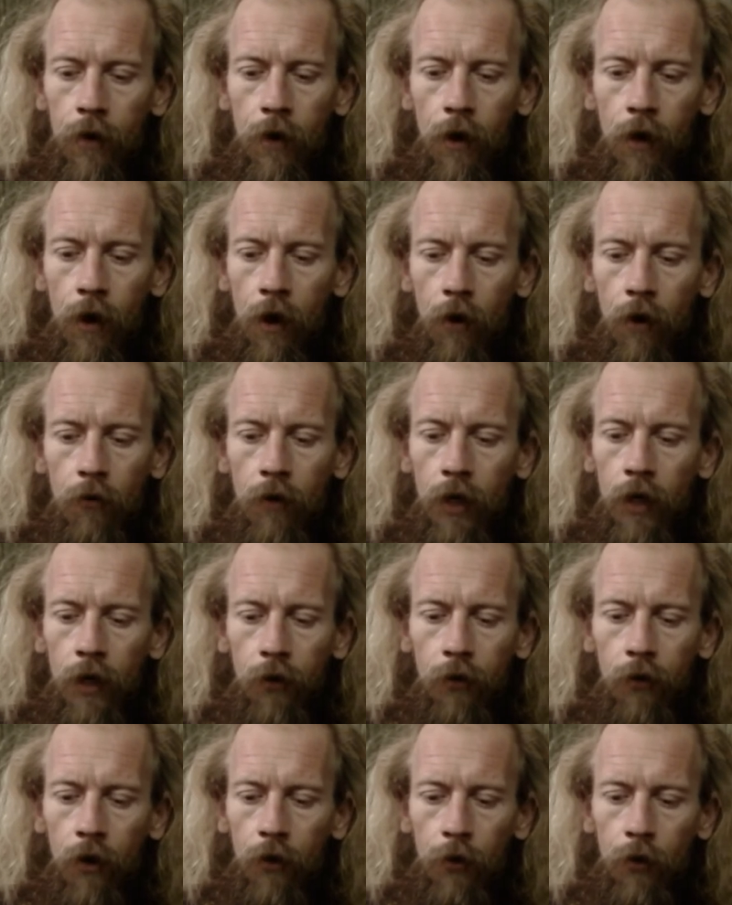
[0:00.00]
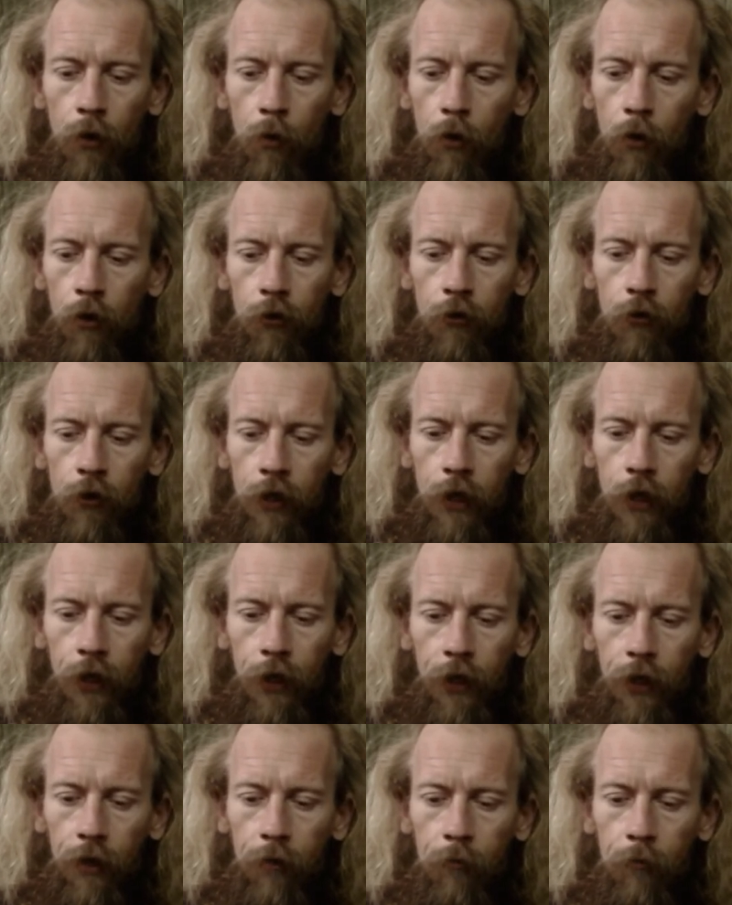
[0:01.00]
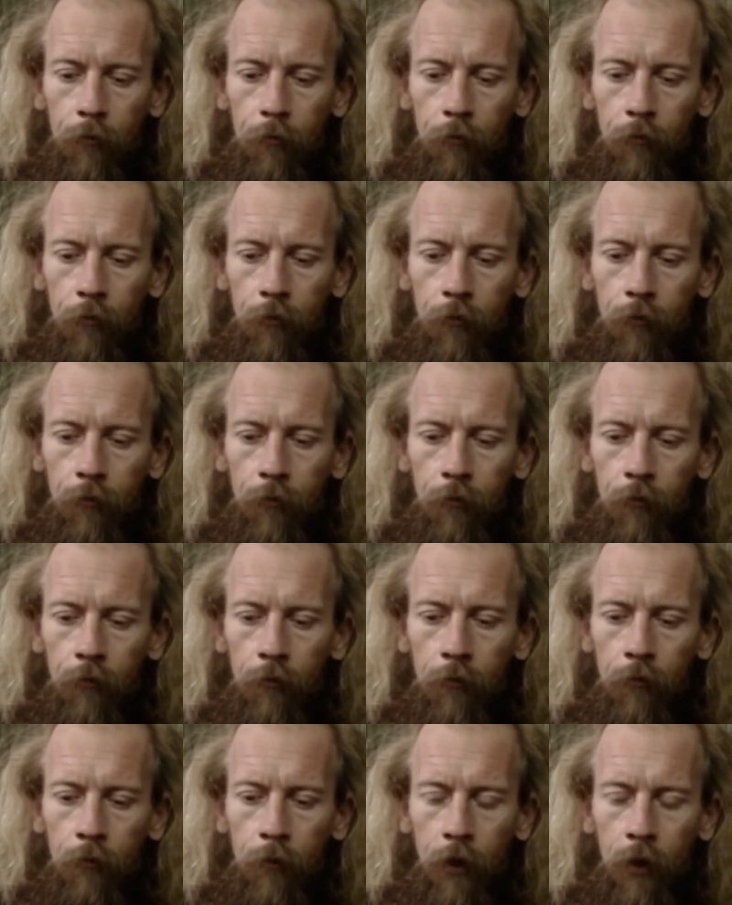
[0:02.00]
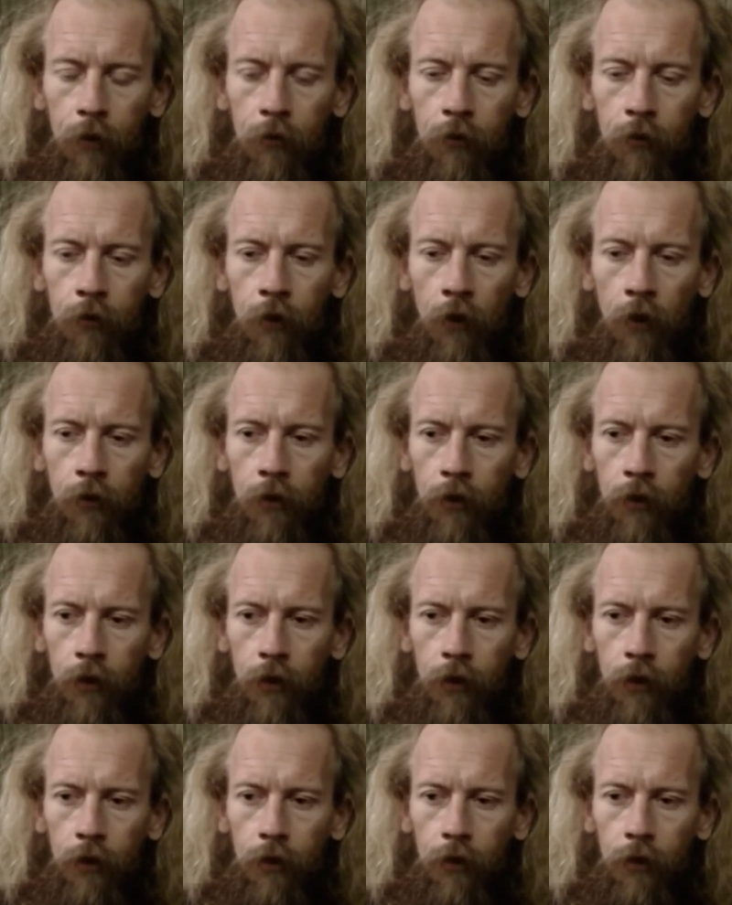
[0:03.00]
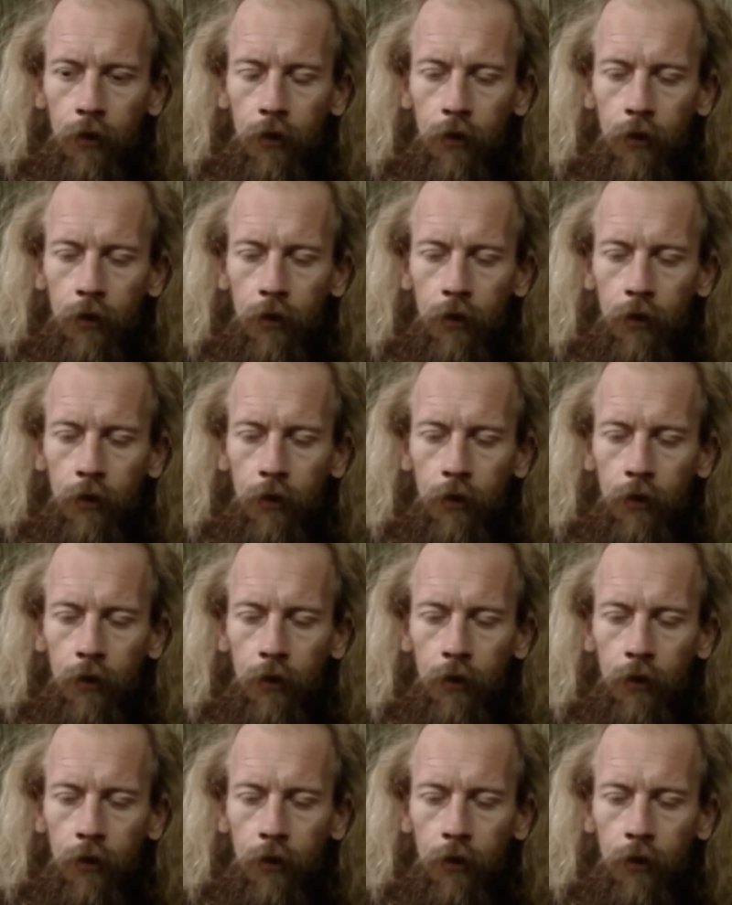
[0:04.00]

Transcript: I really don't know what triggered it, but suddenly